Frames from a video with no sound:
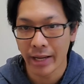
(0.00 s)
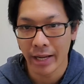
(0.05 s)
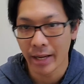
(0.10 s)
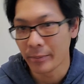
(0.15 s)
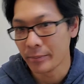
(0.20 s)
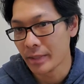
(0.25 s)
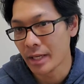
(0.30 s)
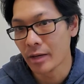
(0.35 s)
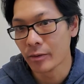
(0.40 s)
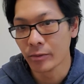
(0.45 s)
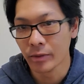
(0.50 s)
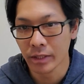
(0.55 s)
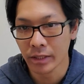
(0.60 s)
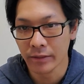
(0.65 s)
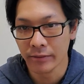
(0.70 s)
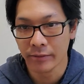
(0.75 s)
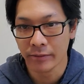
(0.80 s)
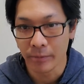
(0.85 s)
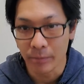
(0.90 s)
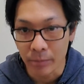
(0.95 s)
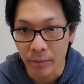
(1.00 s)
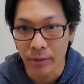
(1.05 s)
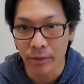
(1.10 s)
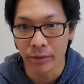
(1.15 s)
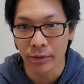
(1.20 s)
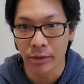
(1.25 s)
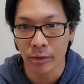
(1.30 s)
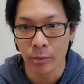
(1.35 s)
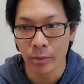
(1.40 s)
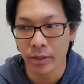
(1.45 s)
I'm not really
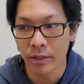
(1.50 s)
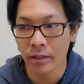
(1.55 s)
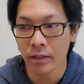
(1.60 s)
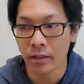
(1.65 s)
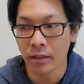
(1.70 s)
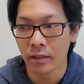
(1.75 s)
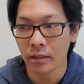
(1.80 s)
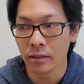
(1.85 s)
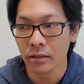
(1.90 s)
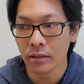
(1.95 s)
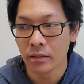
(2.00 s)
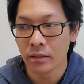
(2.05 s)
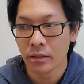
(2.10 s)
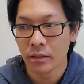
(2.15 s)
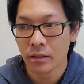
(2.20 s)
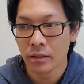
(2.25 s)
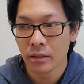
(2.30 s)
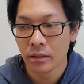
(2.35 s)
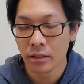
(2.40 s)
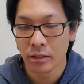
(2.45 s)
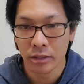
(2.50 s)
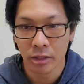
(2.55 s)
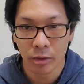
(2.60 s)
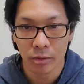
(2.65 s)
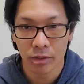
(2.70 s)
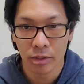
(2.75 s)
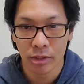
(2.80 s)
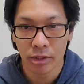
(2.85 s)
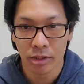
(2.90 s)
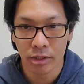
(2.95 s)
familiar with the
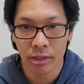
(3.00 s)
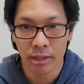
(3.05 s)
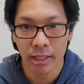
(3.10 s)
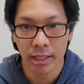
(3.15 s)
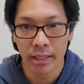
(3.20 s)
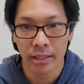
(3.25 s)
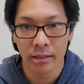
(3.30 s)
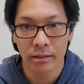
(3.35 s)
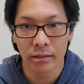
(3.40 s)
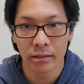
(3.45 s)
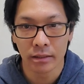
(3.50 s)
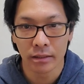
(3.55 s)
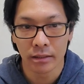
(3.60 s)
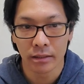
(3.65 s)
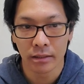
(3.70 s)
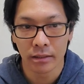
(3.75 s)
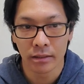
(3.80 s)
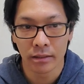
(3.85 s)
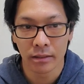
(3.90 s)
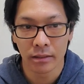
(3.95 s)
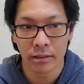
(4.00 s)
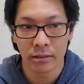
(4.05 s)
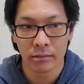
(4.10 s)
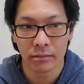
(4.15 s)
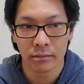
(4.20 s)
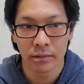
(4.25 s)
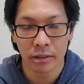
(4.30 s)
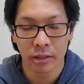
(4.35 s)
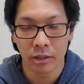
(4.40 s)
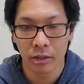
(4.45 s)
dosages that
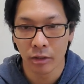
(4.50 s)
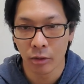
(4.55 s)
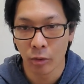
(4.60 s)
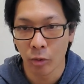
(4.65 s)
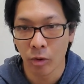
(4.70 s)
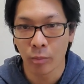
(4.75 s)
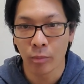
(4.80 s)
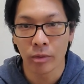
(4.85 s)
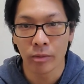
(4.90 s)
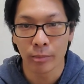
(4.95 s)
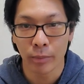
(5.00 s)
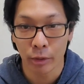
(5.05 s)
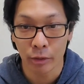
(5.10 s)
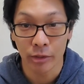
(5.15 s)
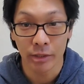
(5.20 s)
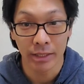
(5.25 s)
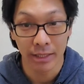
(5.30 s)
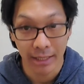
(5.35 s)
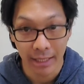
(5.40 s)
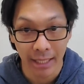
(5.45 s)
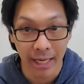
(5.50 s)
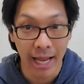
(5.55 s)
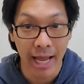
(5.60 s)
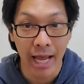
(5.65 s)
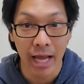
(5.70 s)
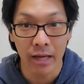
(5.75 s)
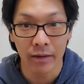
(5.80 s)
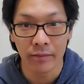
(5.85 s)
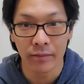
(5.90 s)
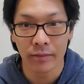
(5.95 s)
a normal person can
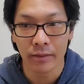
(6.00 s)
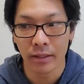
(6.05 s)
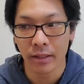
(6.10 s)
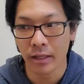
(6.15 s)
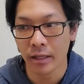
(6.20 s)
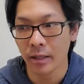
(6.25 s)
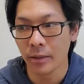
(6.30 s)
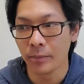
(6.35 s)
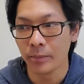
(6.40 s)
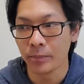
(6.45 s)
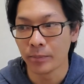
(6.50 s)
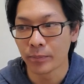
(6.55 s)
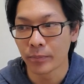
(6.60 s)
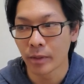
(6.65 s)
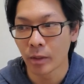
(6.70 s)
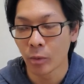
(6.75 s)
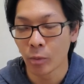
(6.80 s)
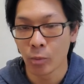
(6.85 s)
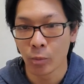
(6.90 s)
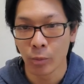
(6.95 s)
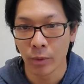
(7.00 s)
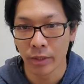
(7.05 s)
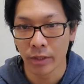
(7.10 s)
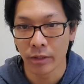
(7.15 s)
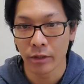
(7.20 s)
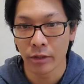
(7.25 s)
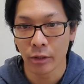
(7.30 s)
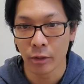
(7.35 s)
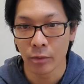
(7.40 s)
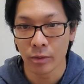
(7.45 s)
have
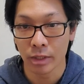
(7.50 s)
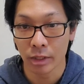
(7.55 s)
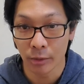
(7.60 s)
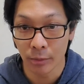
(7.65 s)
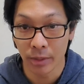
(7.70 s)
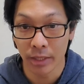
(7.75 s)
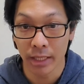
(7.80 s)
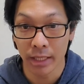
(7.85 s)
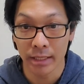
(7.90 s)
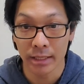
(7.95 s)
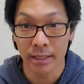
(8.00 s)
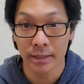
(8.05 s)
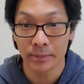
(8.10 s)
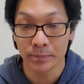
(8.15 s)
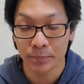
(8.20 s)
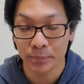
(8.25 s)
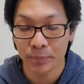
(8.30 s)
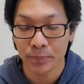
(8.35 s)
with those ingredients.